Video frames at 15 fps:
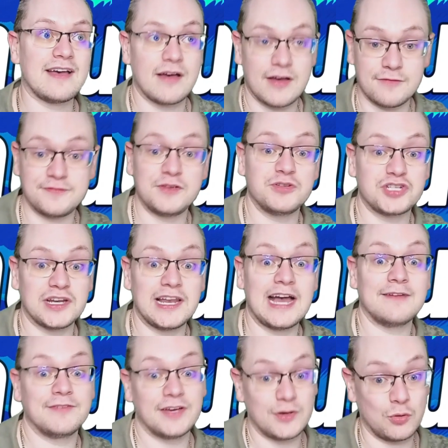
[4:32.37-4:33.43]
a future
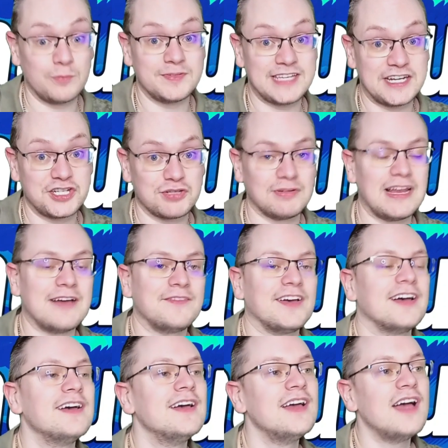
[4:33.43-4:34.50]
lover or potential
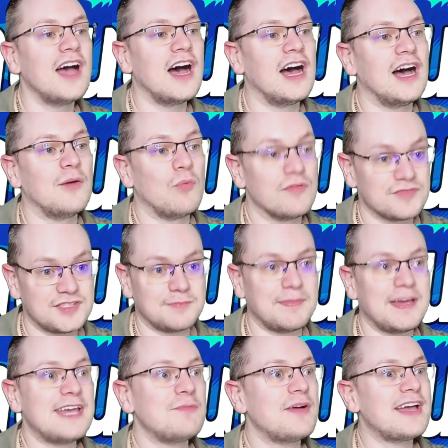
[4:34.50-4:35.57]
lover wants to
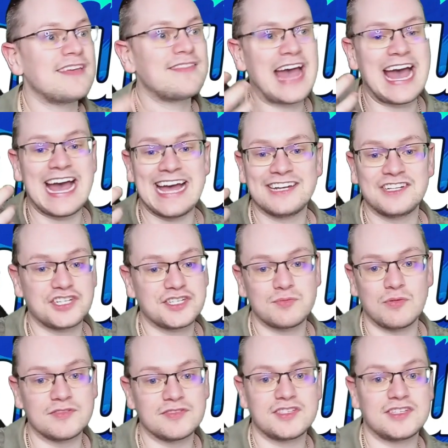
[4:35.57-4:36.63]
be with, and
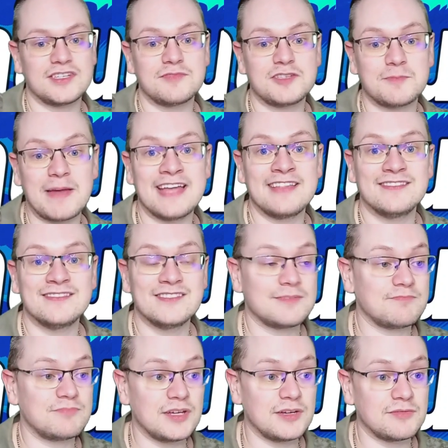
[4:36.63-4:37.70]
just wants to
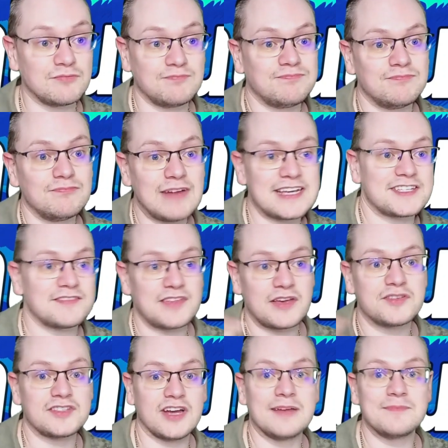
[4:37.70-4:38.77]
spend, you know, the rest of
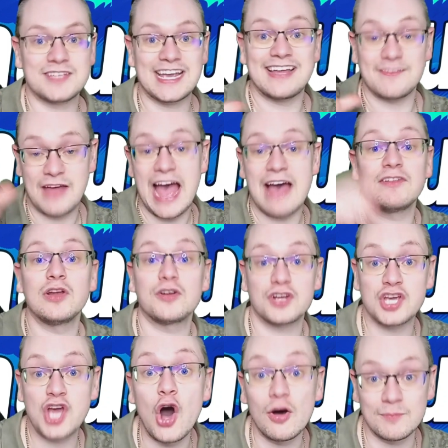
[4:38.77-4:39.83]
those times together, have a lot
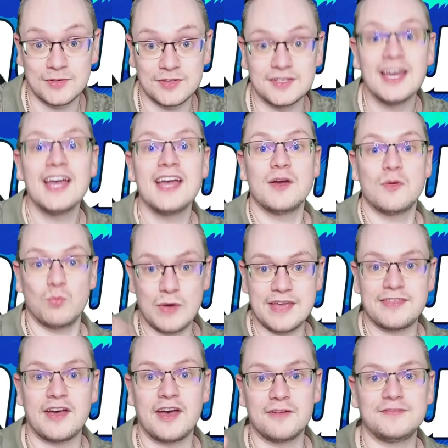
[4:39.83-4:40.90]
of common
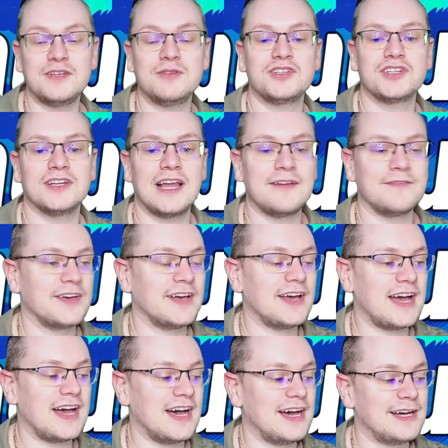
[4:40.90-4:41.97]
with her future
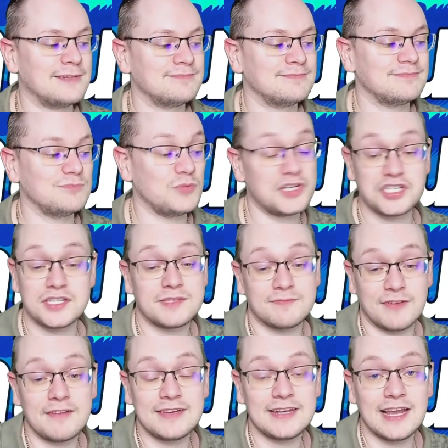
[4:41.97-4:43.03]
lover, which is
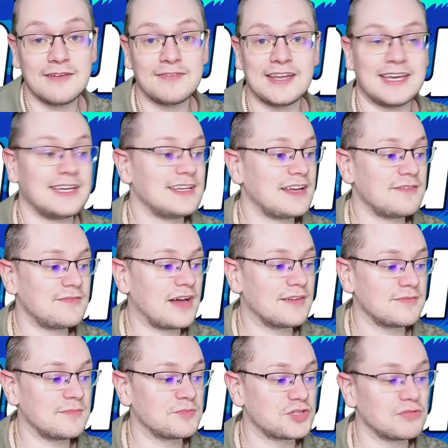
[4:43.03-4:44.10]
very lovely. You know,
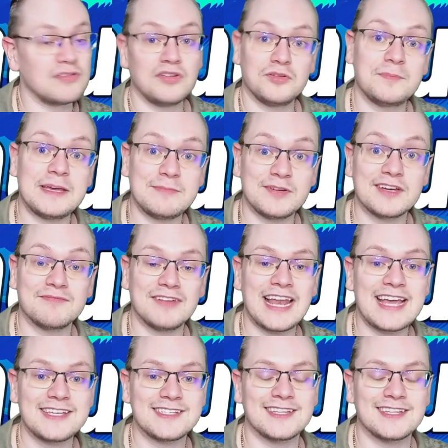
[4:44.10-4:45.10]
I'm sure a lot of people can relate to that.